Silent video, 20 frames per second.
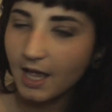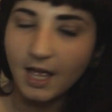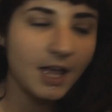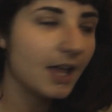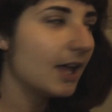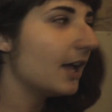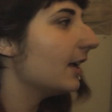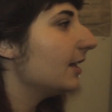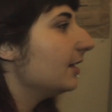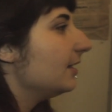
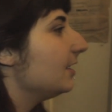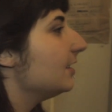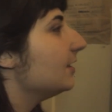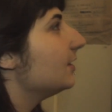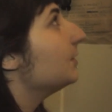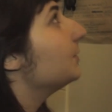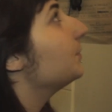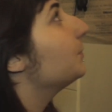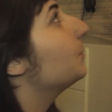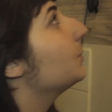Uh,
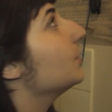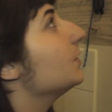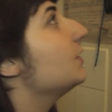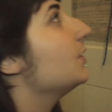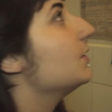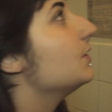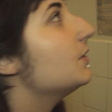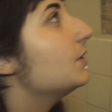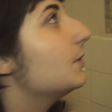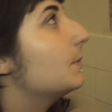this was
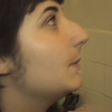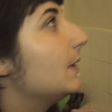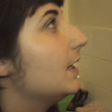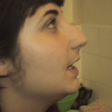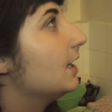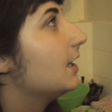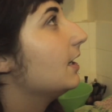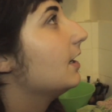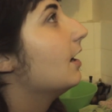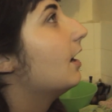used to
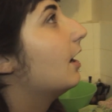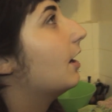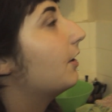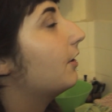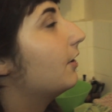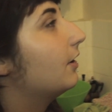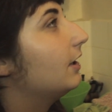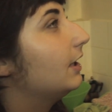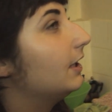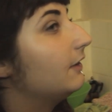be
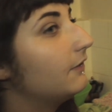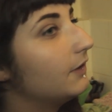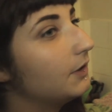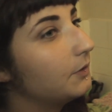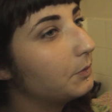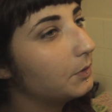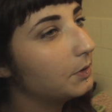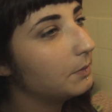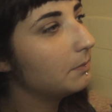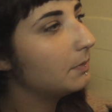our living
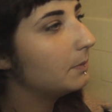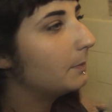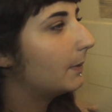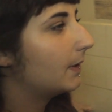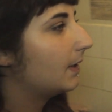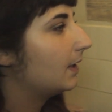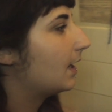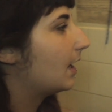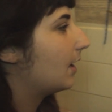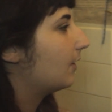room
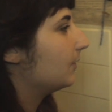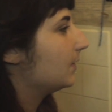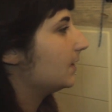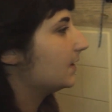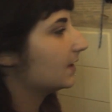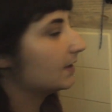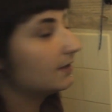but now is